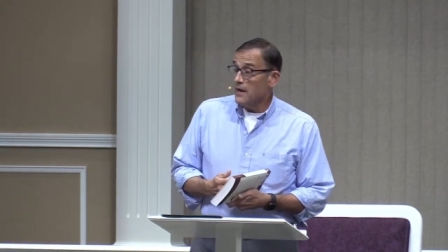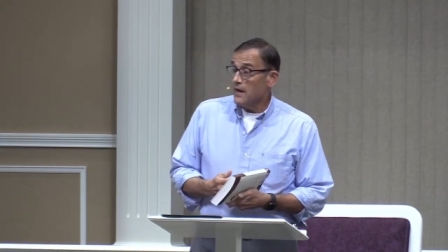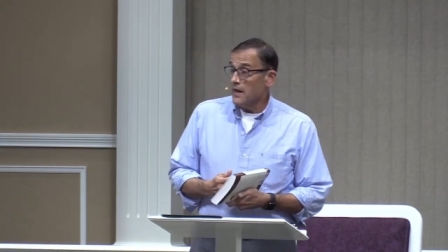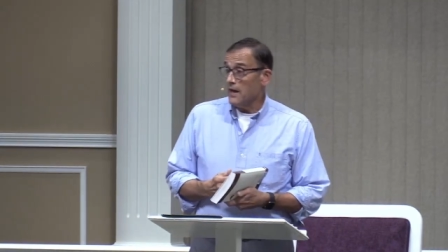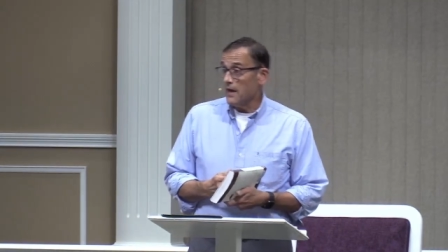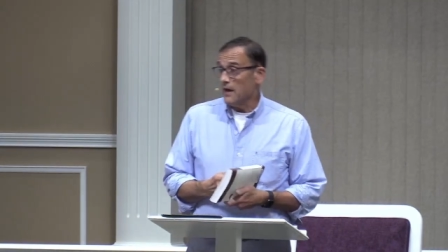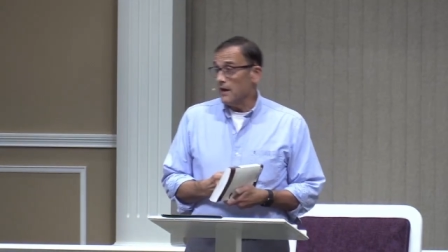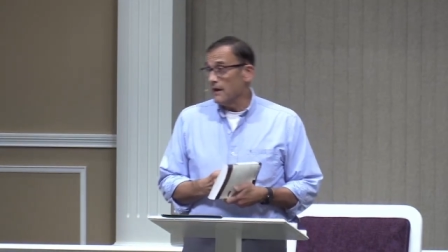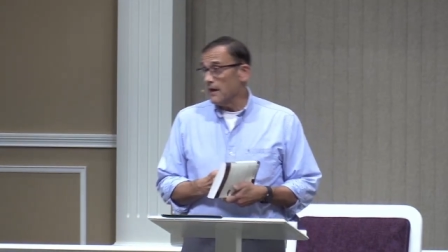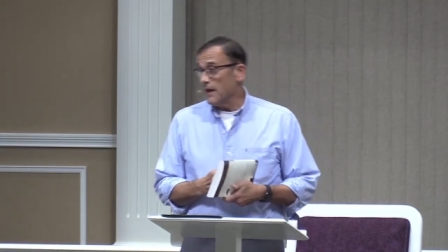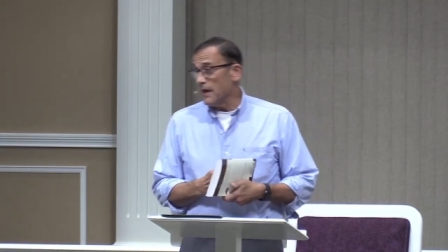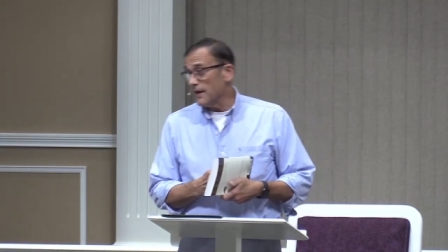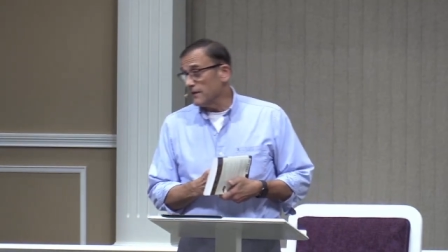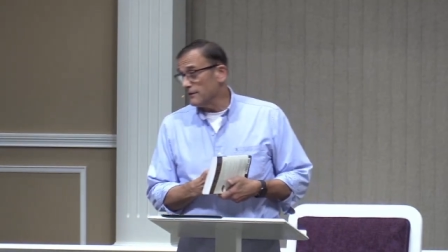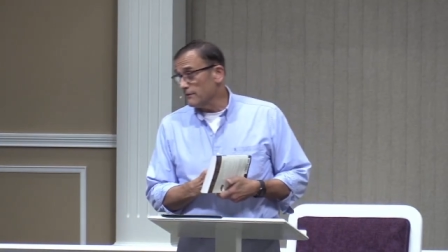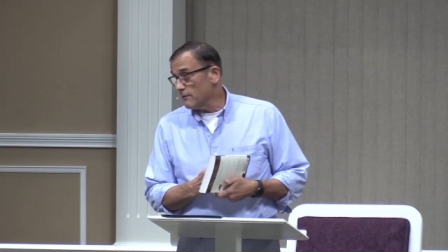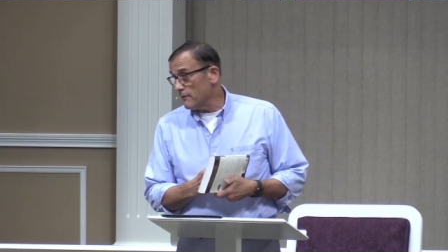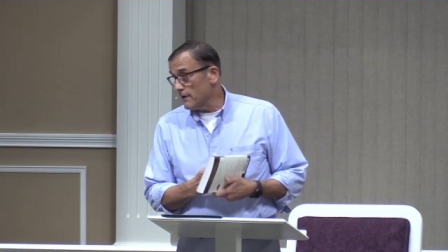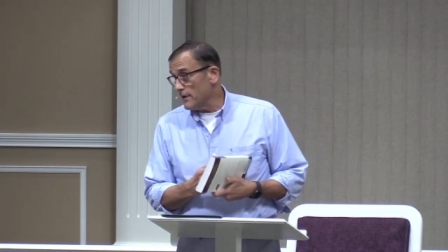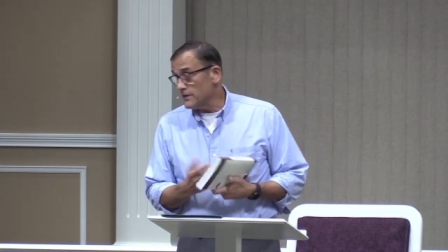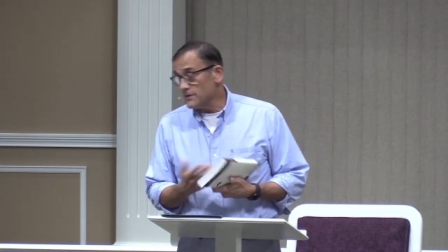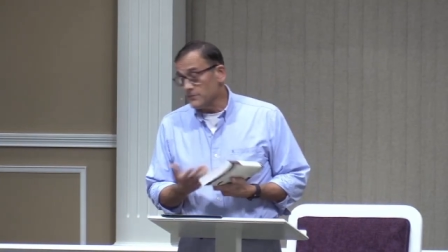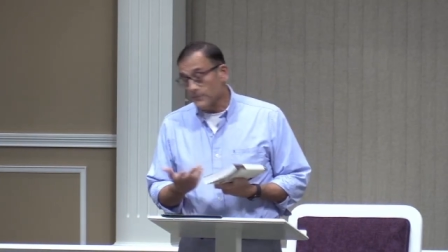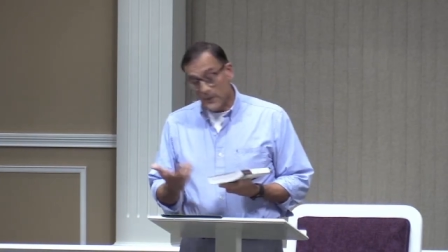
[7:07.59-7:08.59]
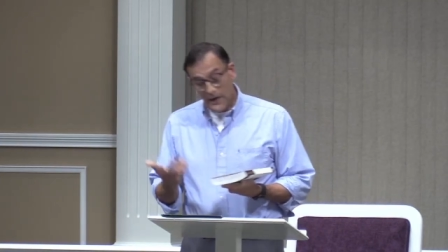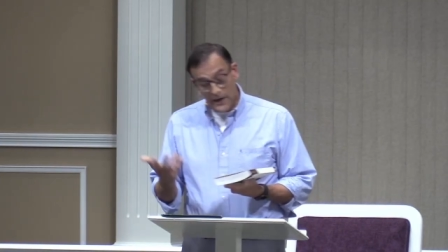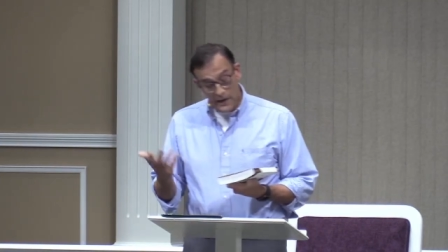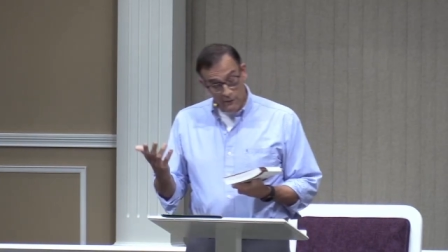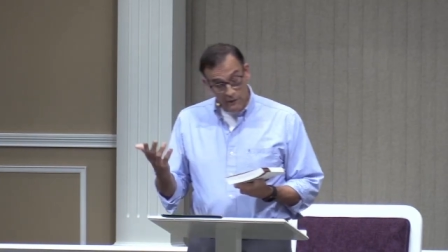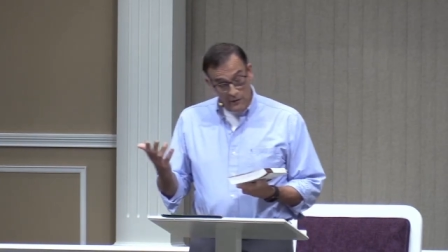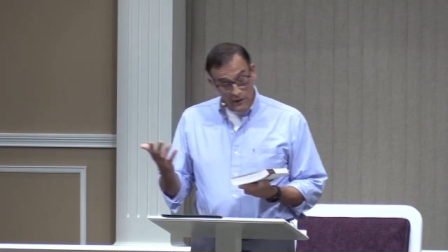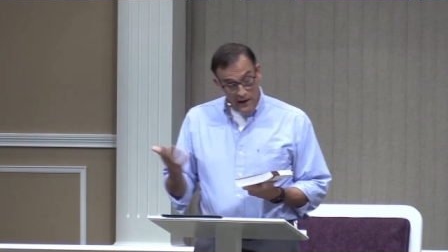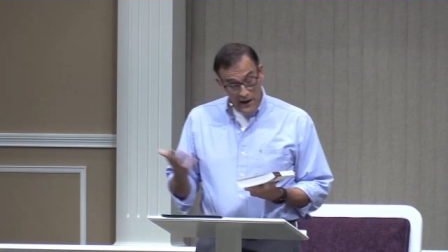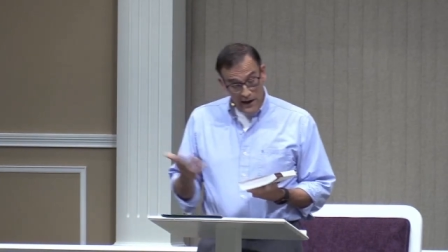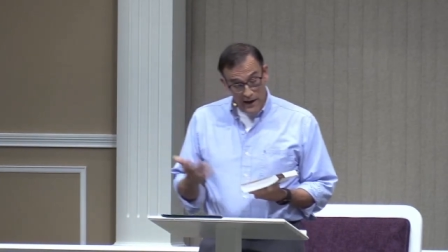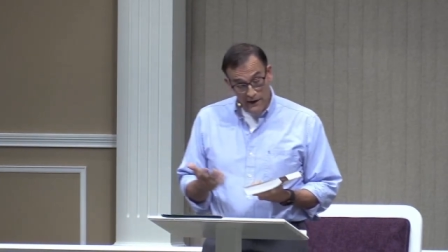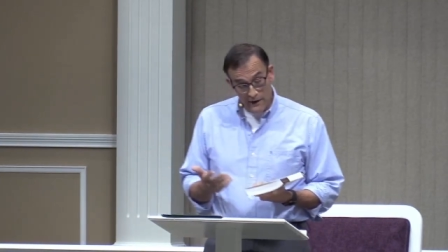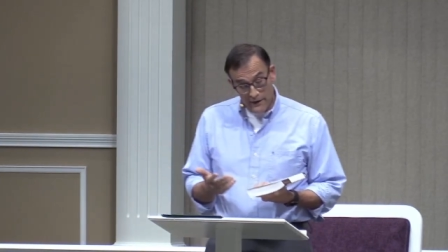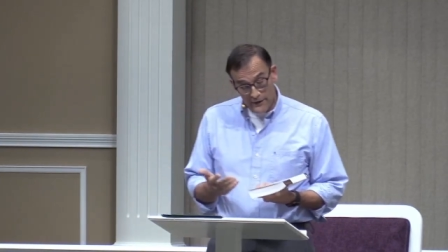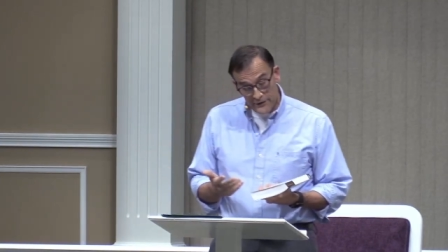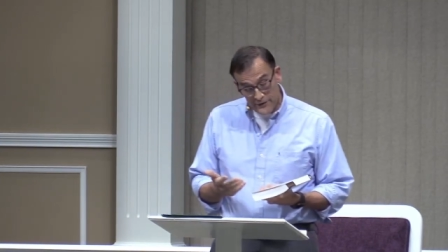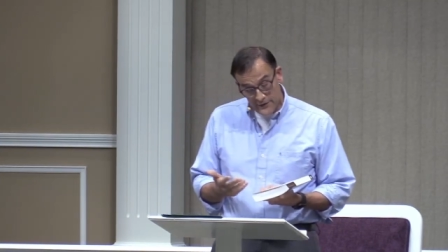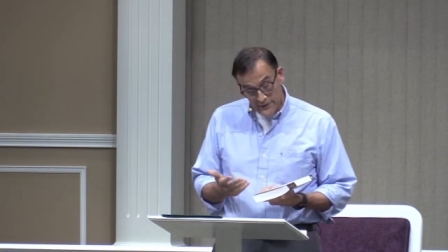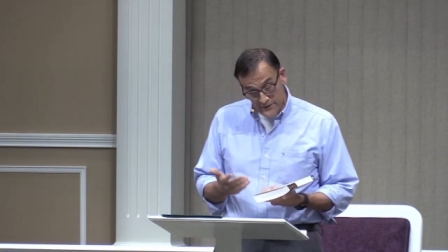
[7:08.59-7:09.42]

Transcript: uh, at Grace Bible College.